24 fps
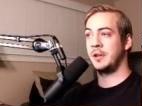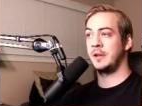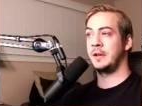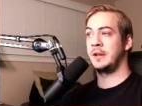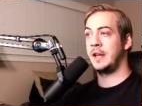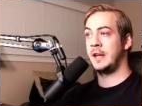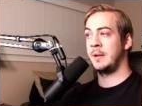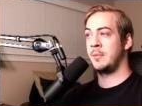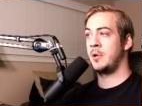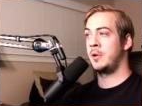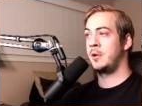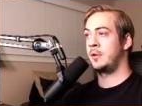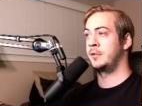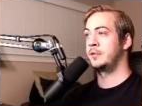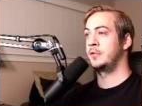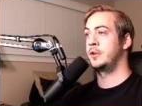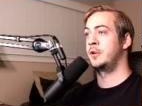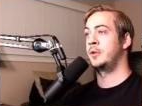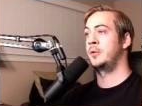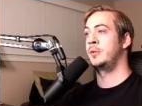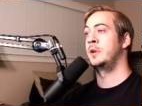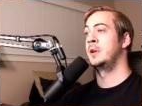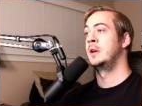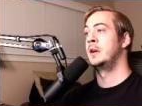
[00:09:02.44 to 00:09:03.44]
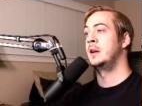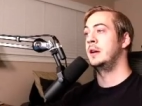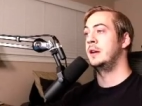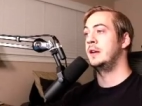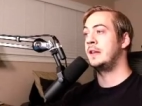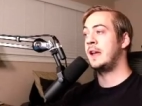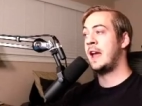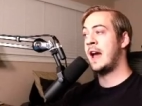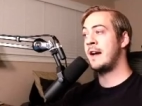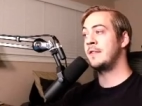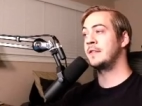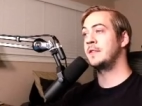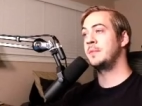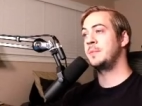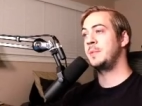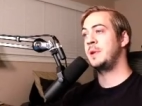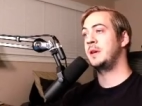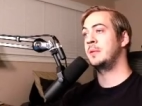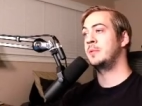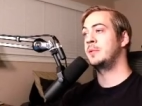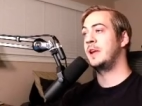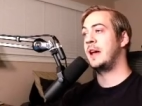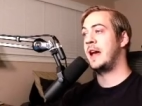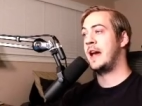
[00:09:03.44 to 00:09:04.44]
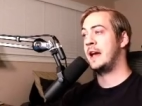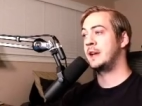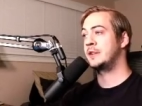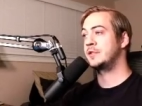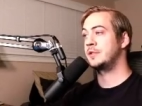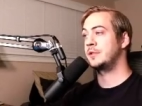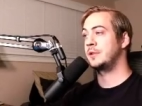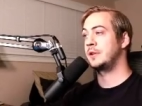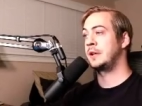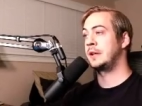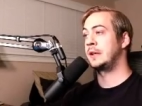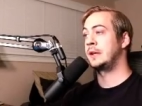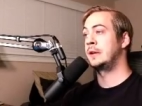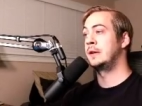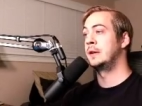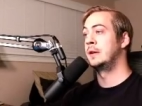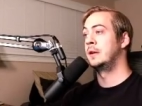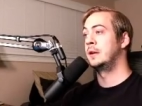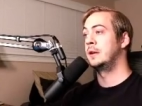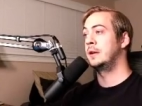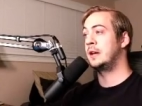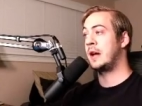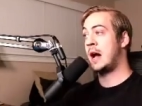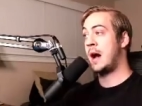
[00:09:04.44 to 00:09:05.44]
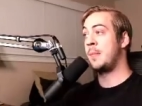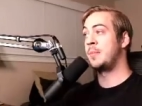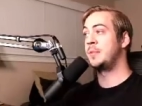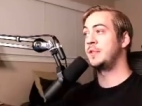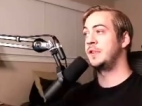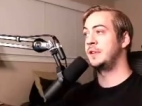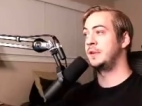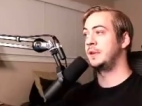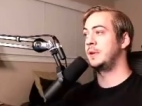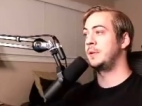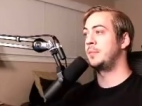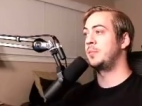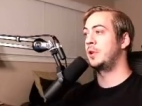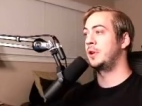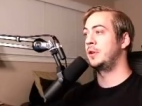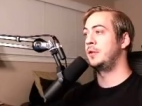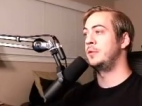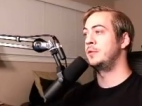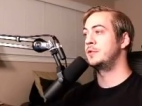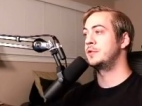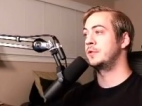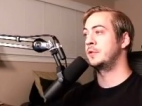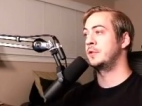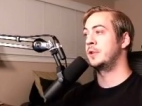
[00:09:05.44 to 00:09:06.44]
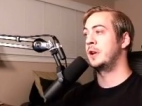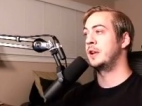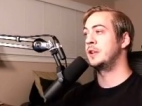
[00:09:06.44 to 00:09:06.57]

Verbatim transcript: the game all on their own, they have to be able to actually competently play neutral.